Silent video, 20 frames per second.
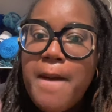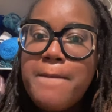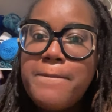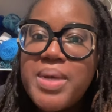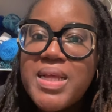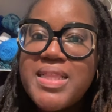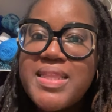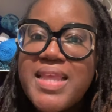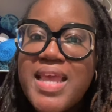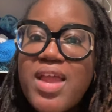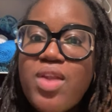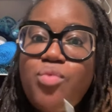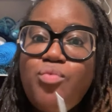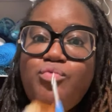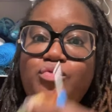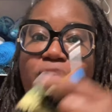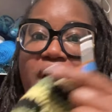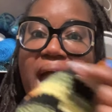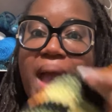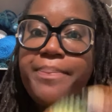but
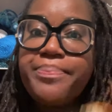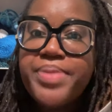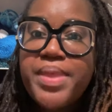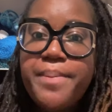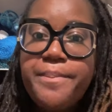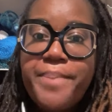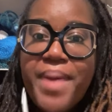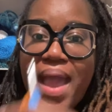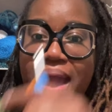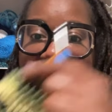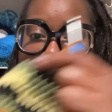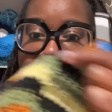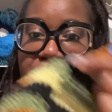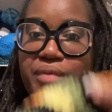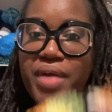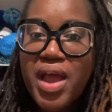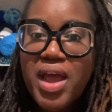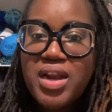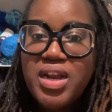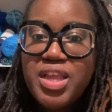then wrapped it back
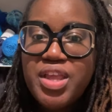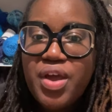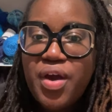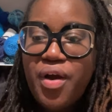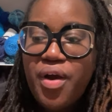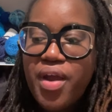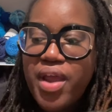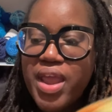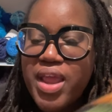around a yarn,